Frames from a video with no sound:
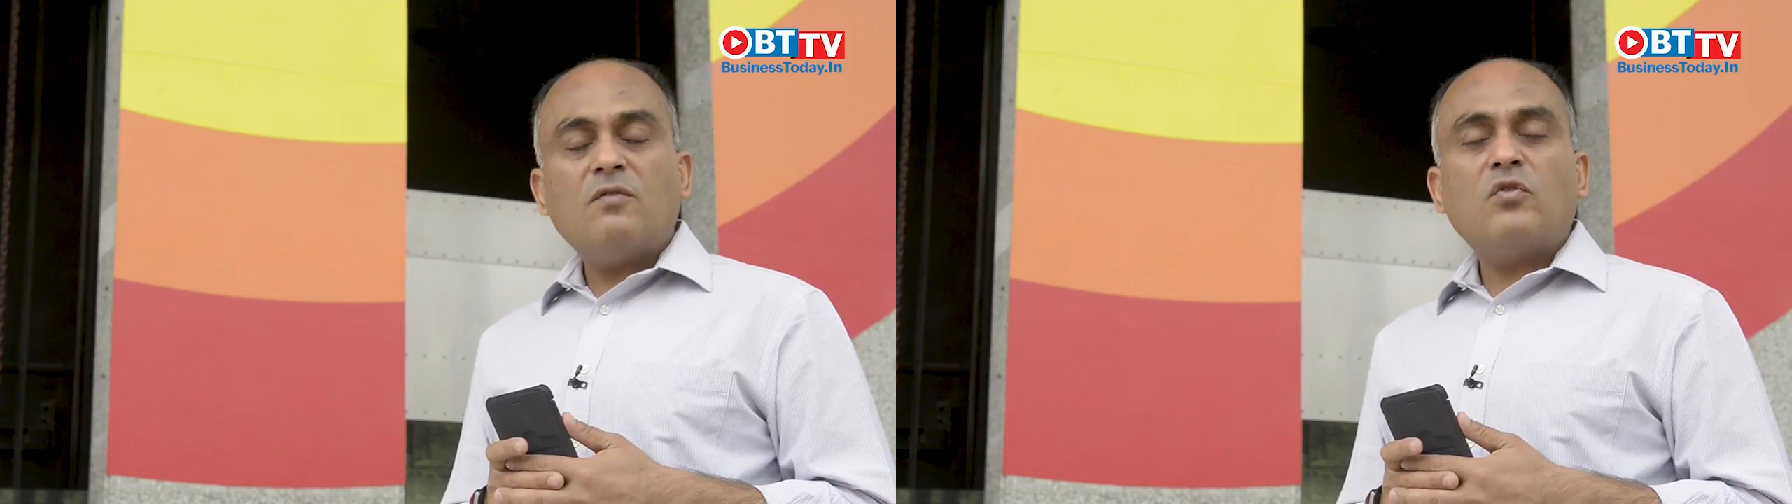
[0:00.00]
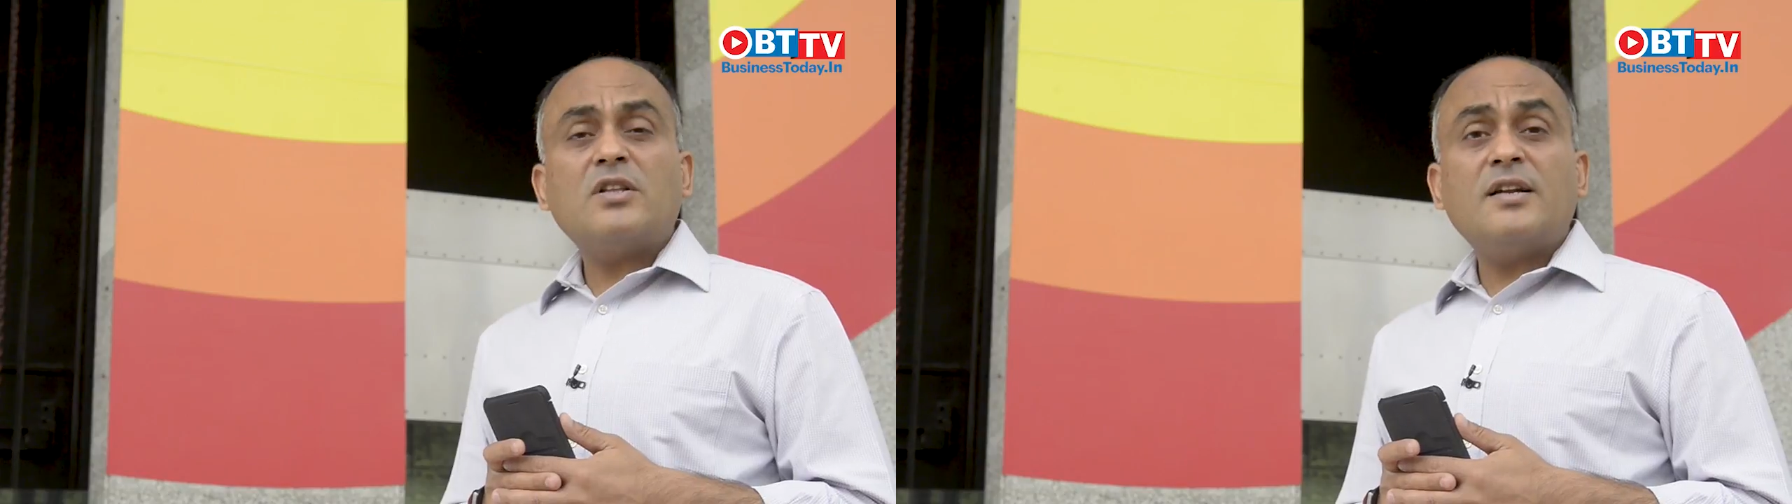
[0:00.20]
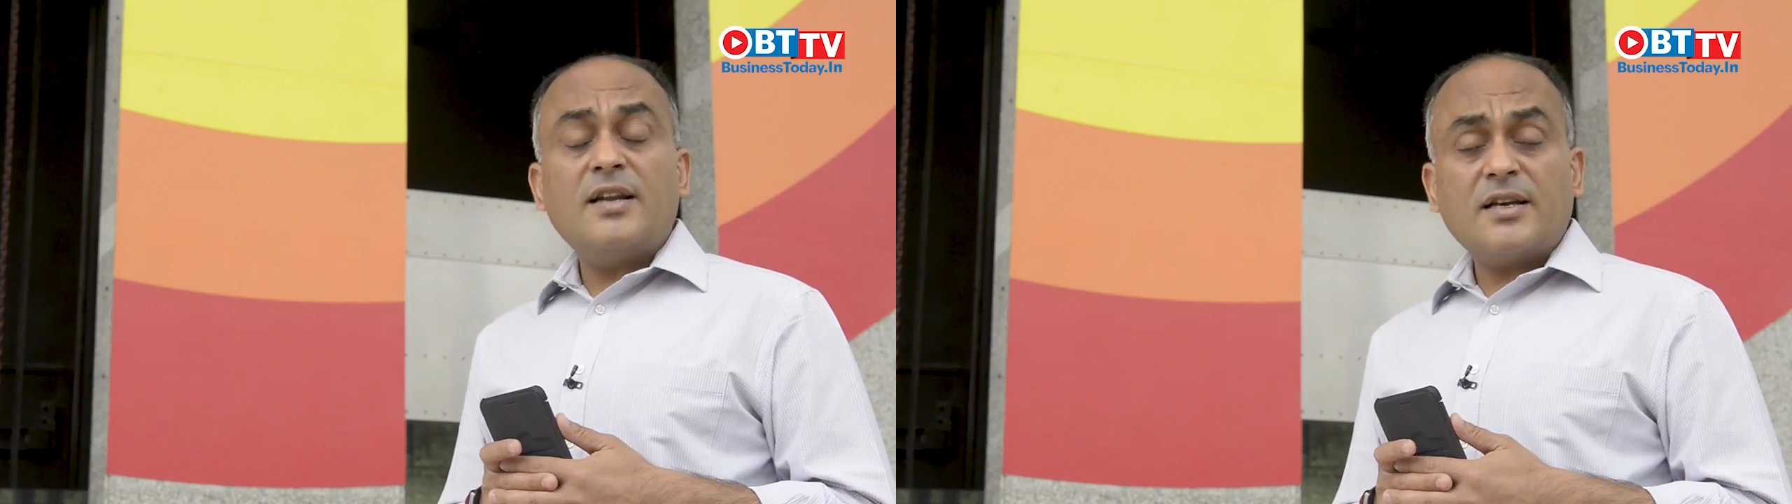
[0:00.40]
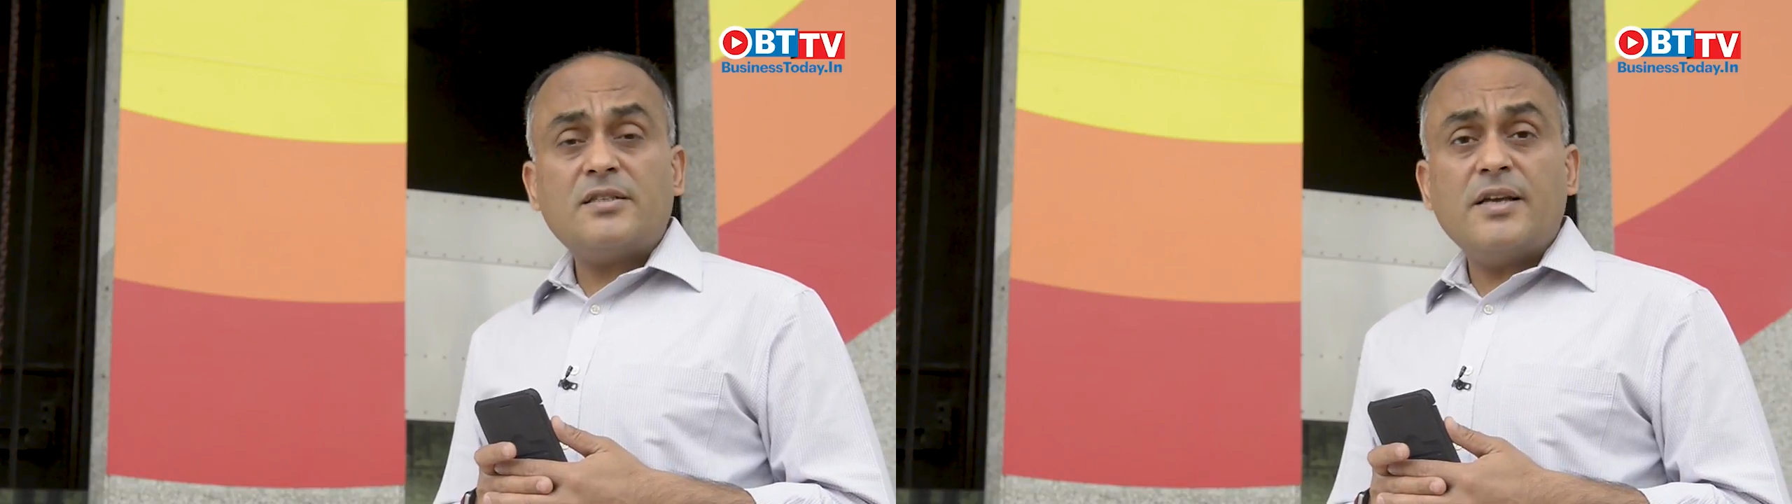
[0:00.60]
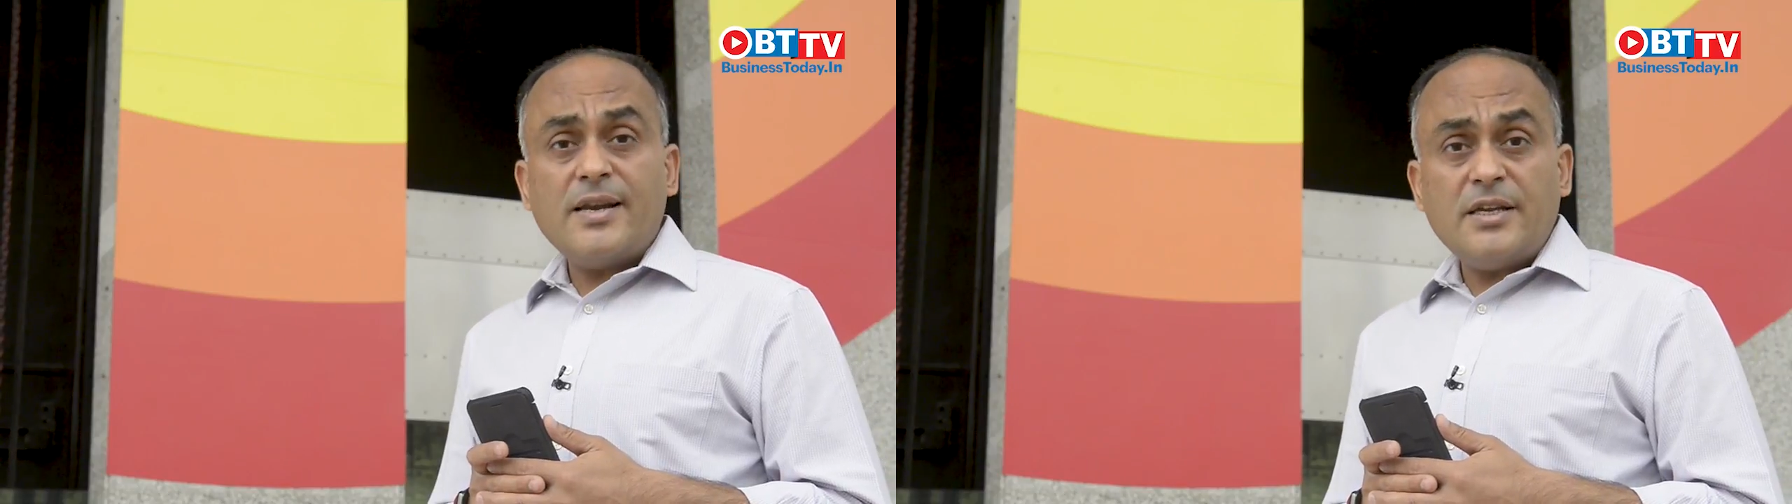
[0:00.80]
for the
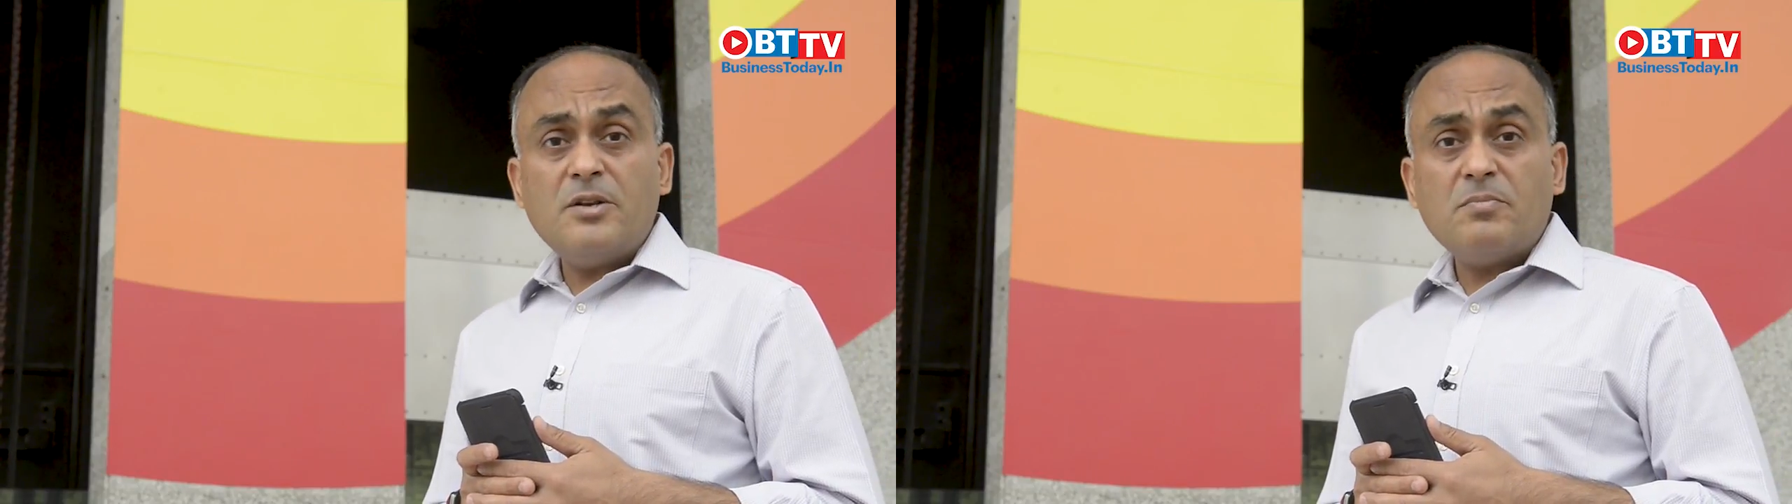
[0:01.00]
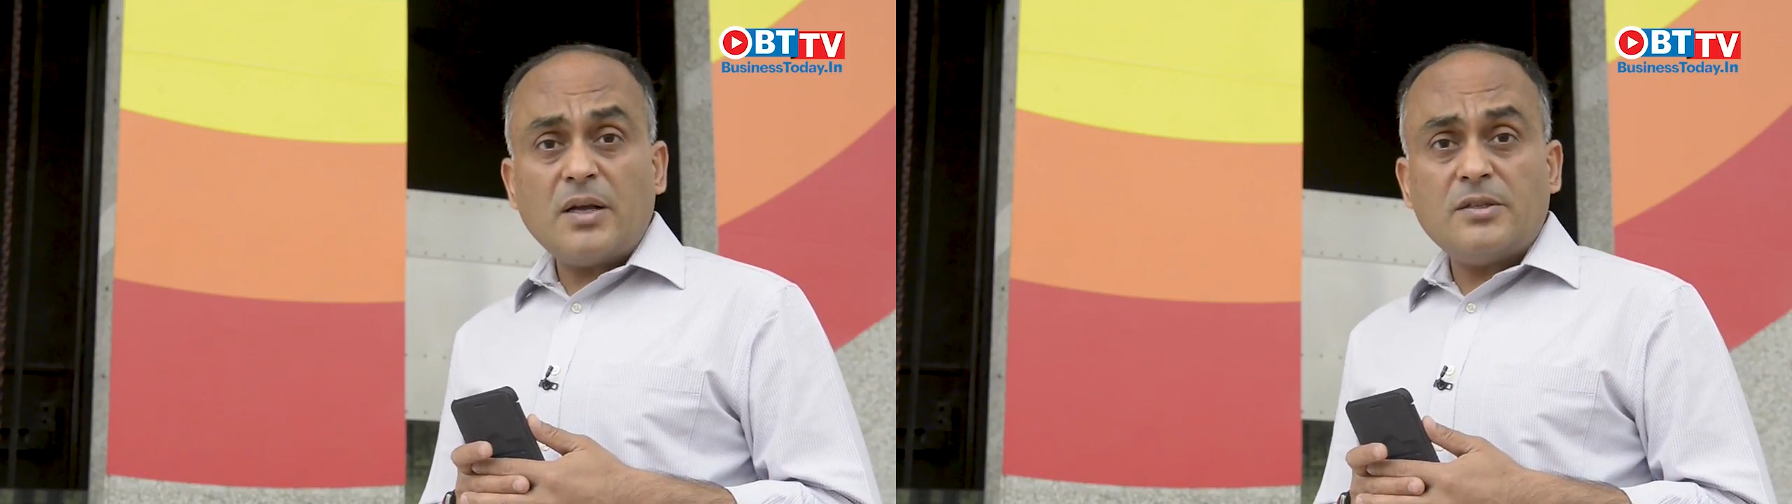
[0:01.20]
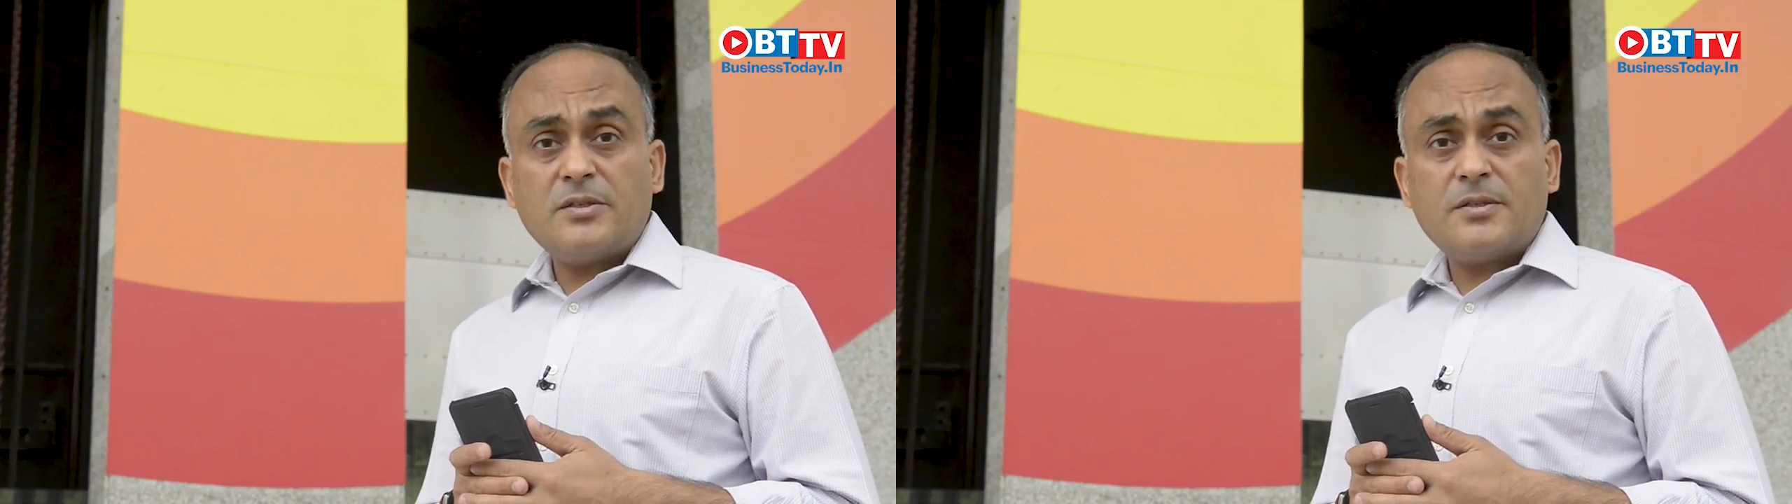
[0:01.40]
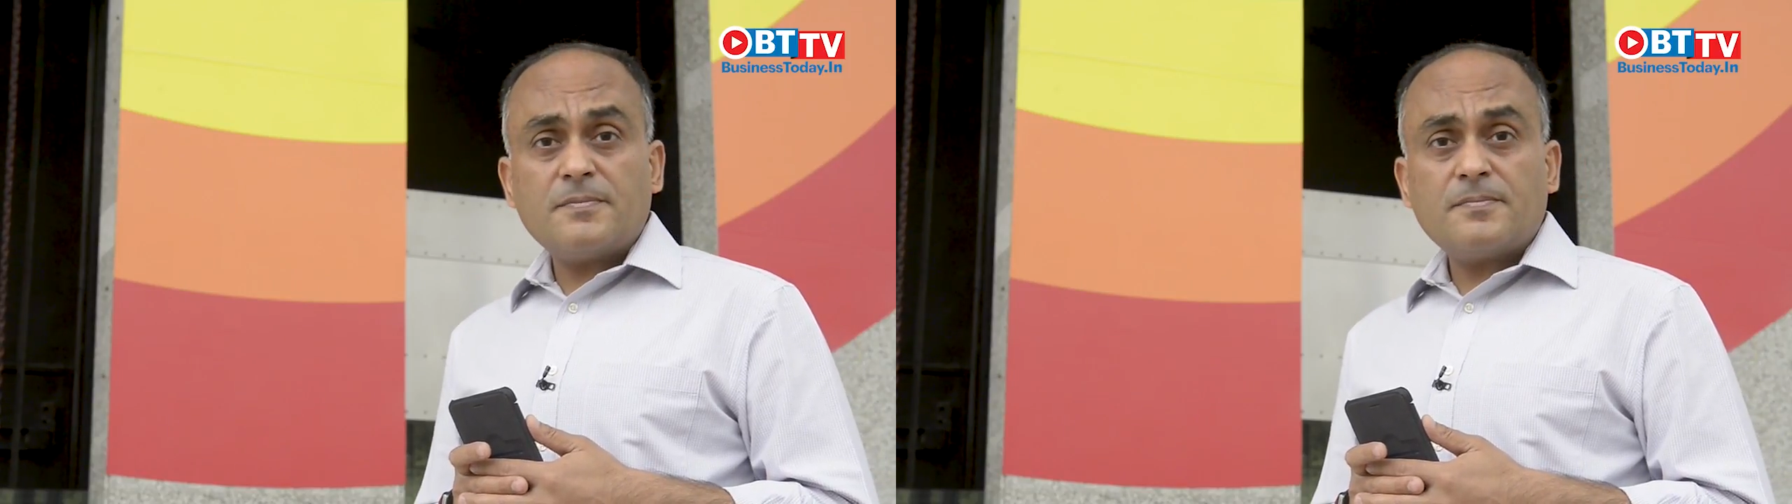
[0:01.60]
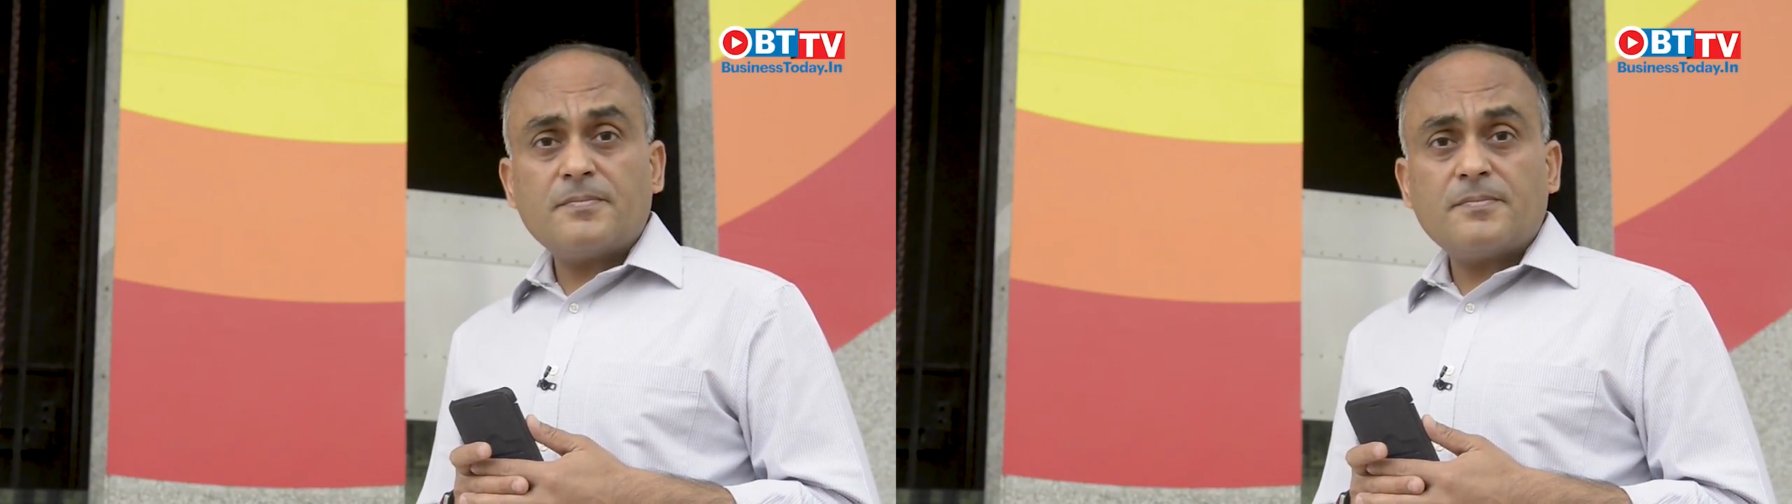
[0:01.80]
next 18 months.